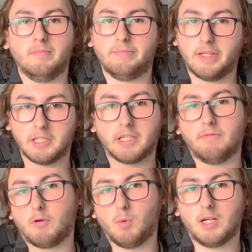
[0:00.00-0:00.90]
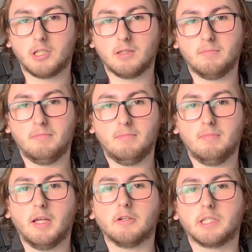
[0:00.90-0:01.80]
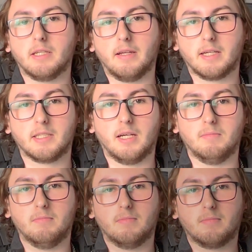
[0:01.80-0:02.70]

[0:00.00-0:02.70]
Thanks again for watching, and I'll see you next time.